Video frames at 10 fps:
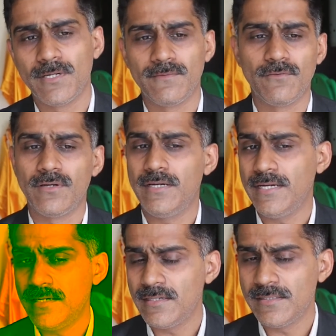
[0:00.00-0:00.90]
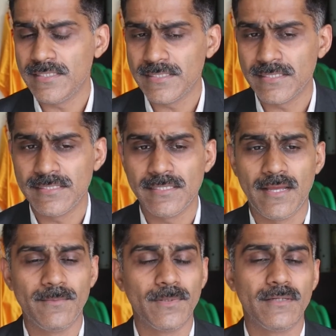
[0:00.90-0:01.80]
But for dental reasons,
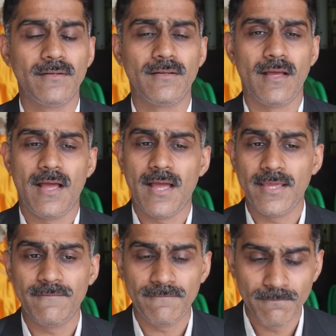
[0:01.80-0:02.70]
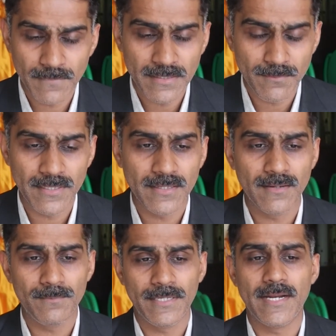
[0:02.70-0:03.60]
me being
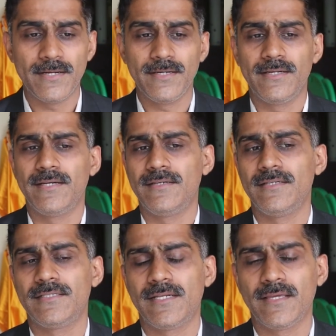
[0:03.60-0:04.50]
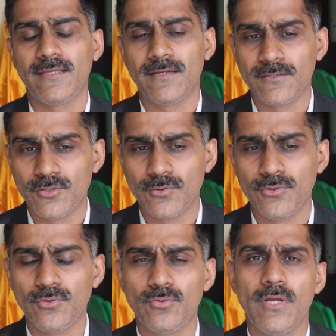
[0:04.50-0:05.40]
a pediatric dentist, I can assure
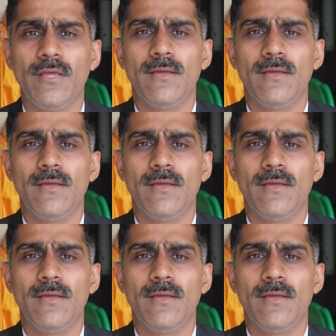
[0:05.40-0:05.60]
you